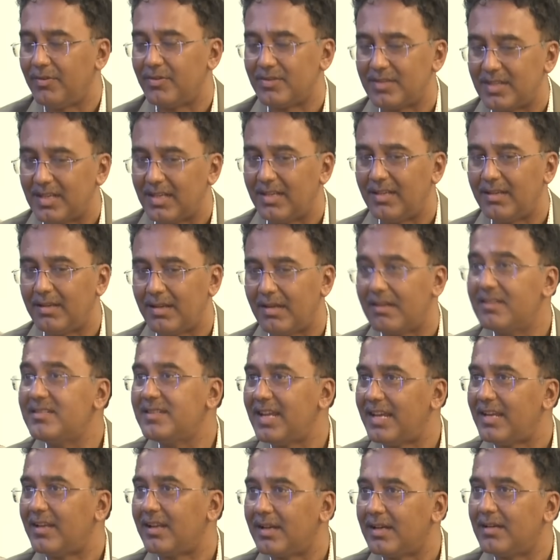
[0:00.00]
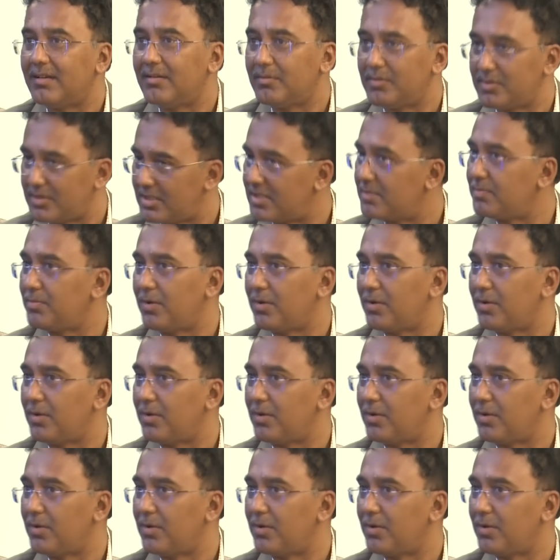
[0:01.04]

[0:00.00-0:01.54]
you see, there is data, which is